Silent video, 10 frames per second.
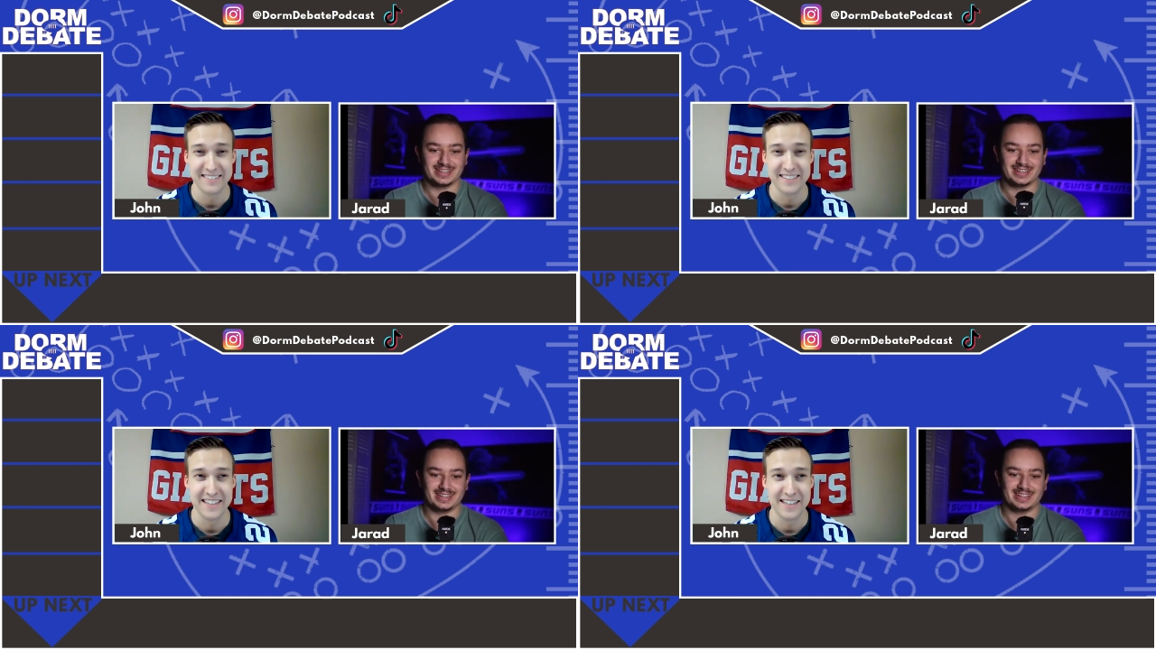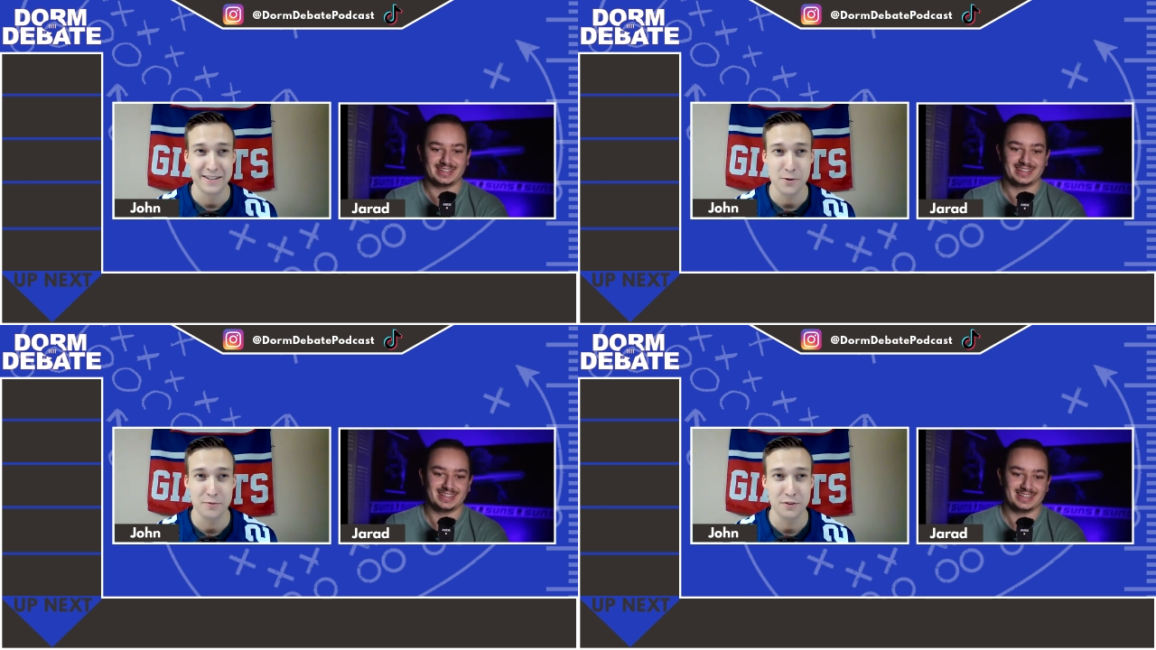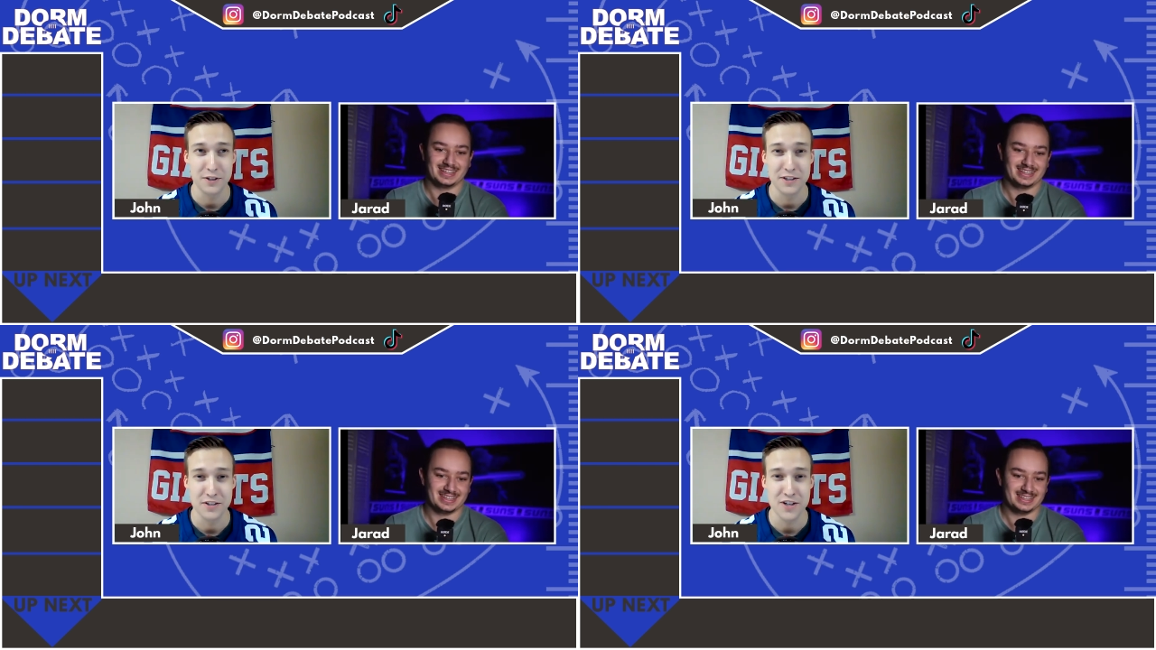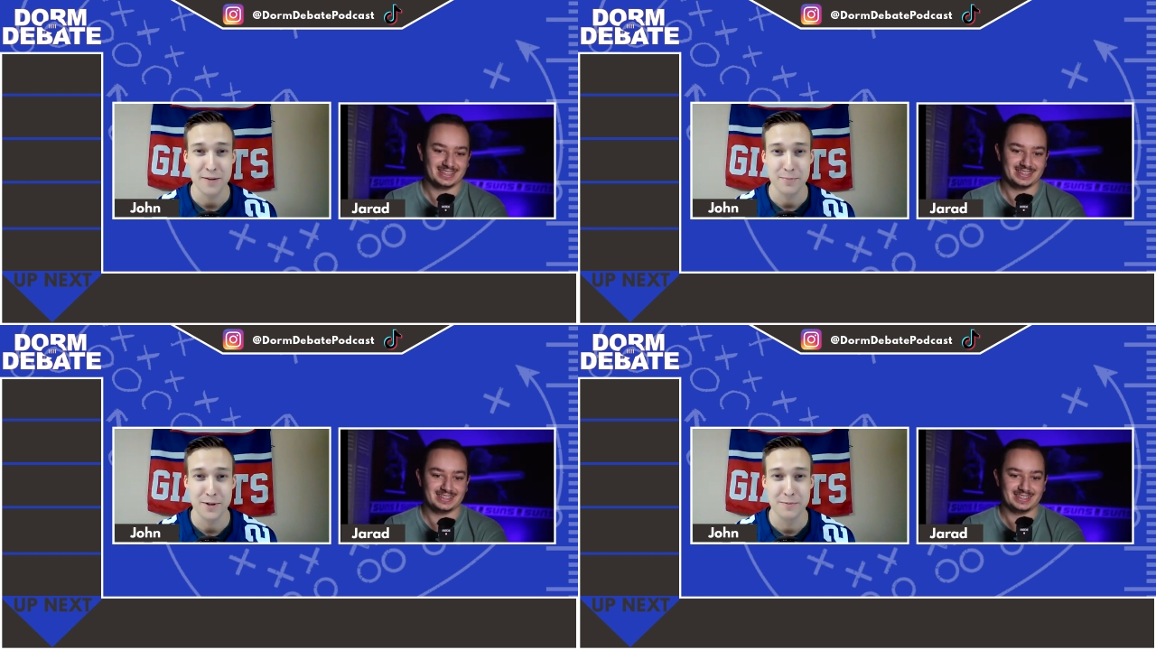Speaker 1: Yeah. Hopefully
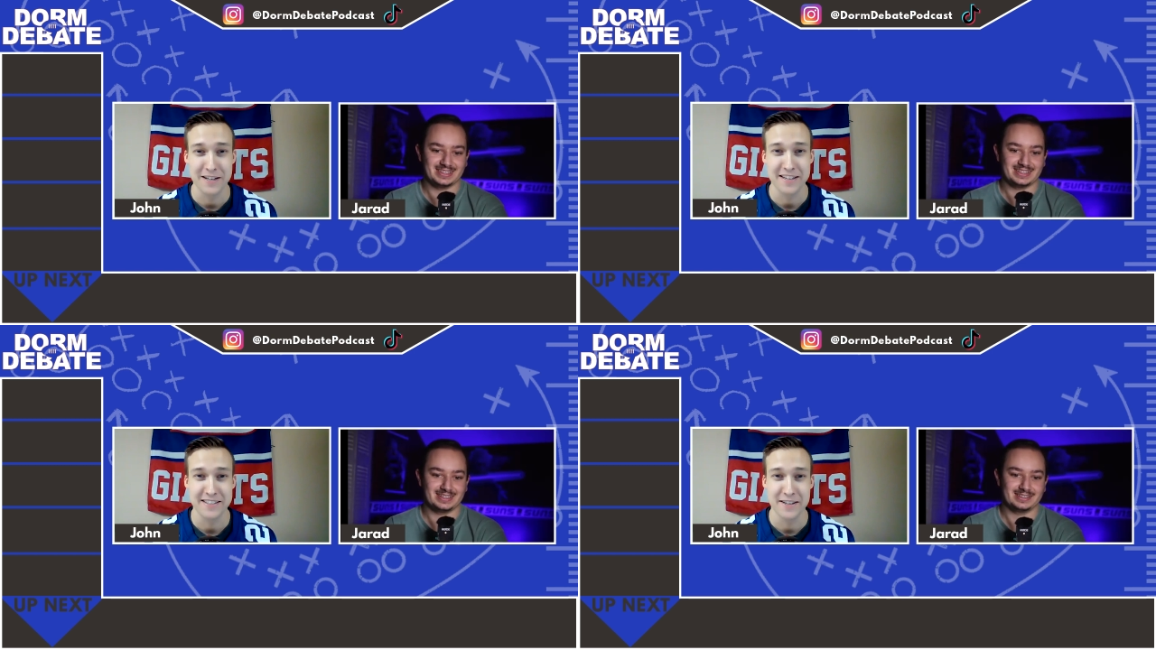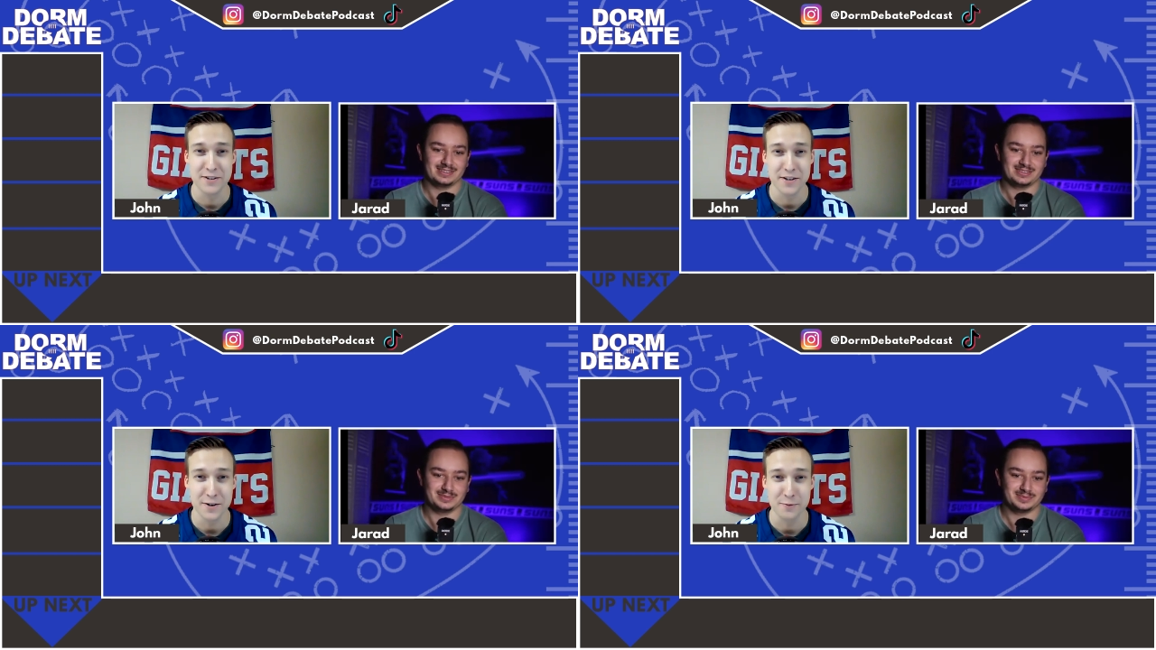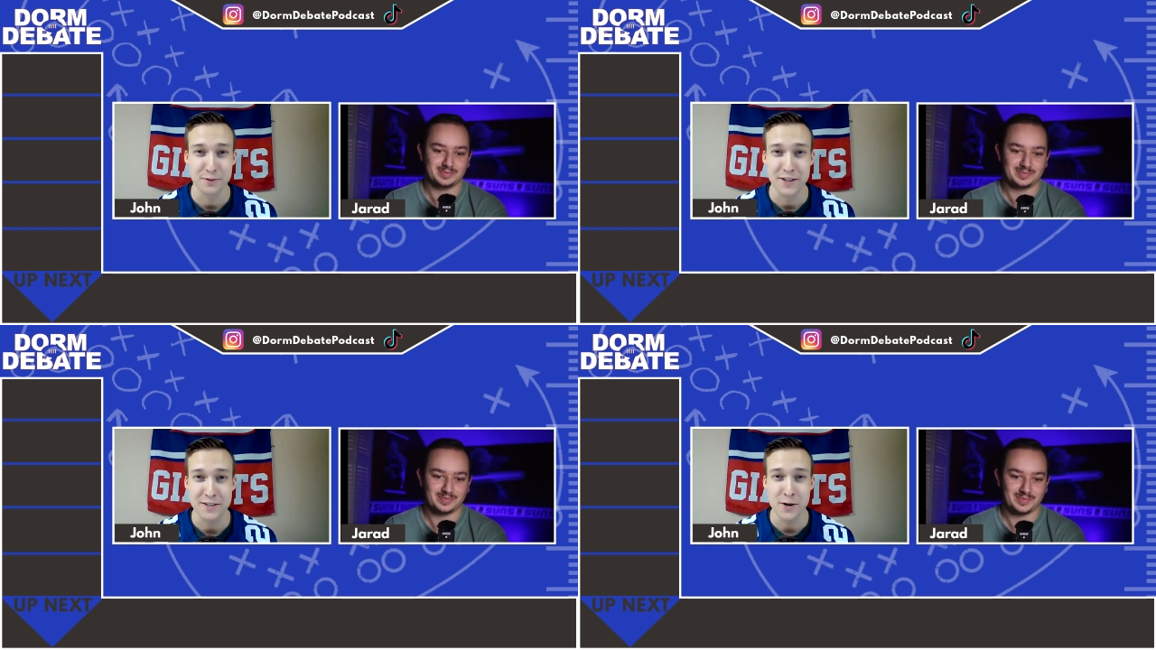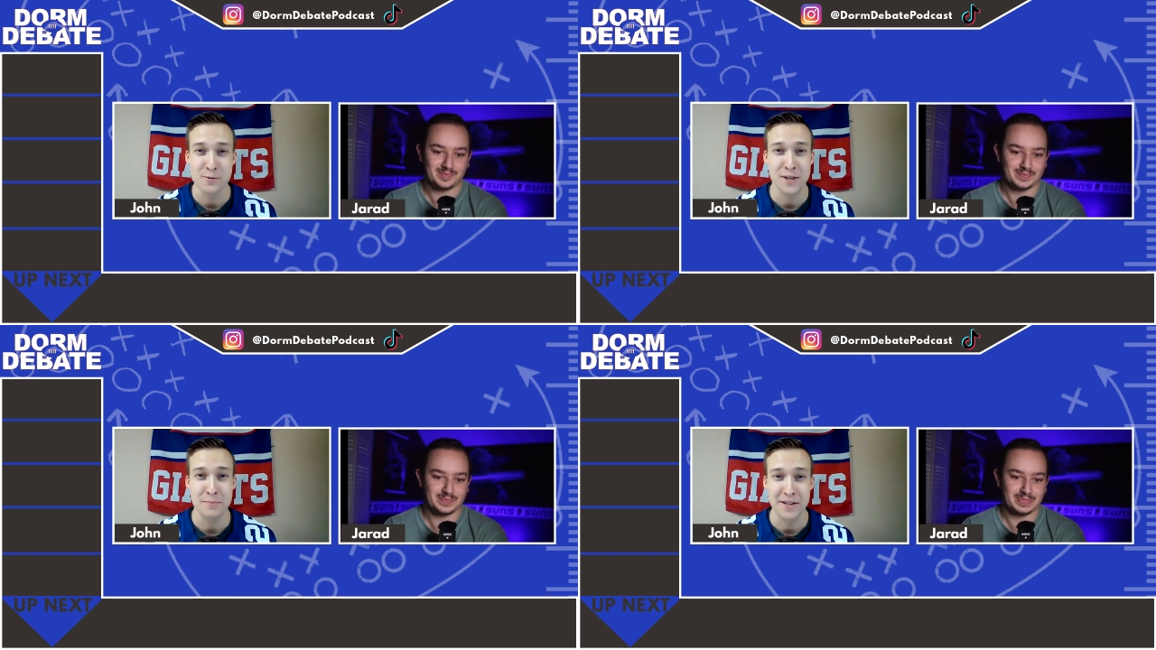Shepard, but he's injured. Hopefully
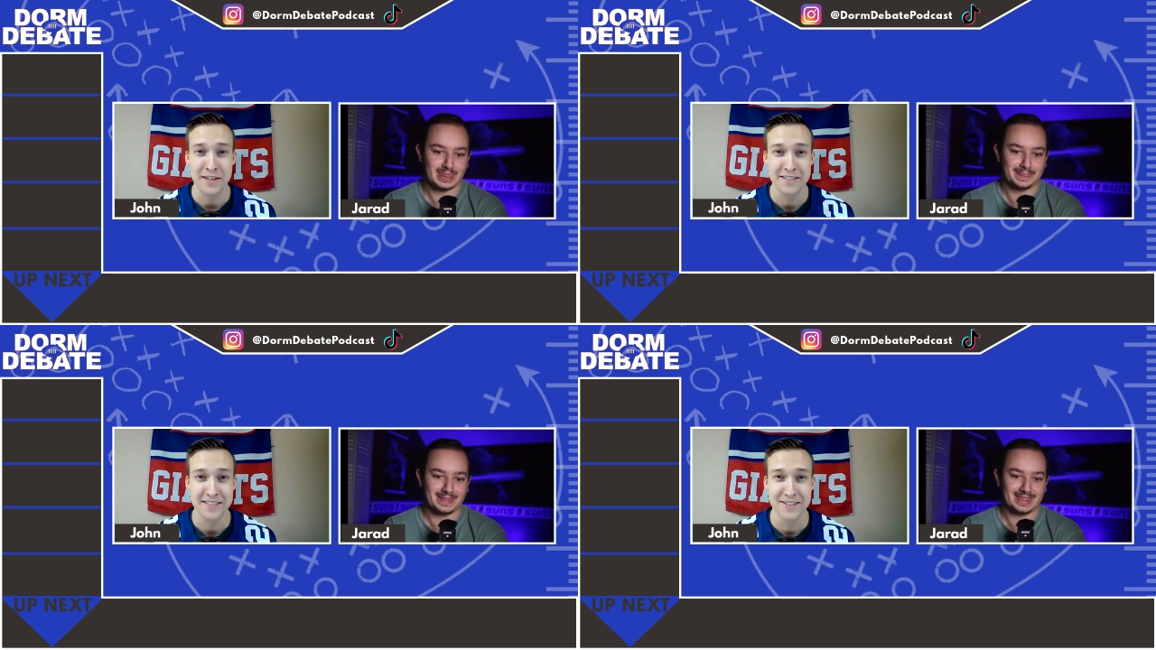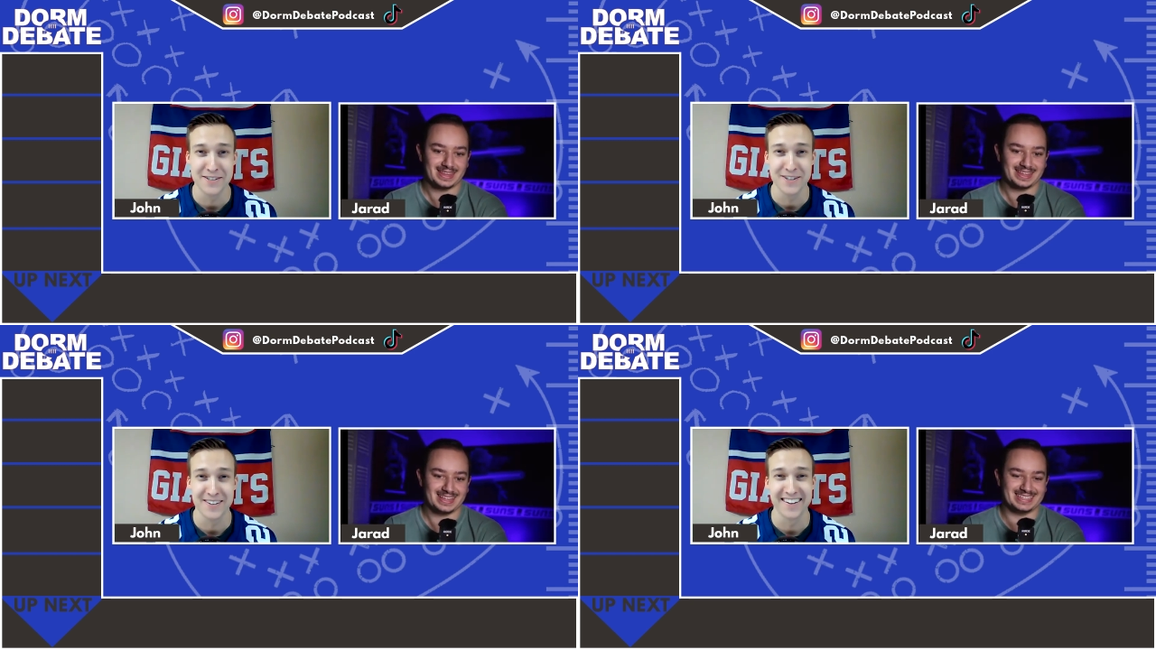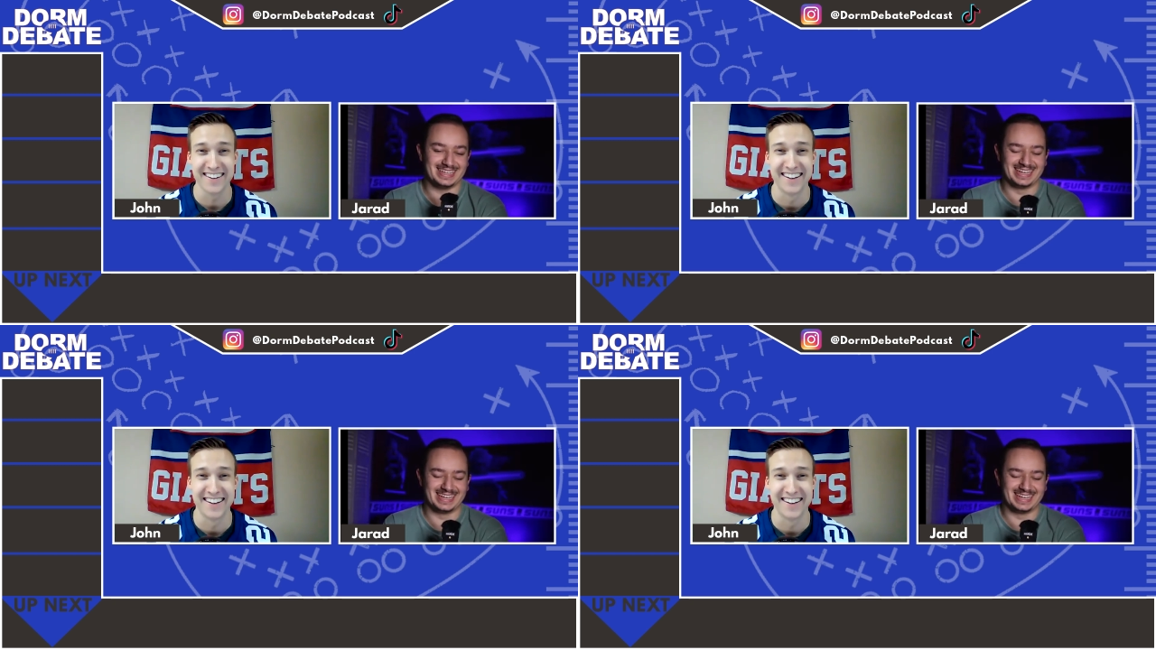Tony, but he's injured.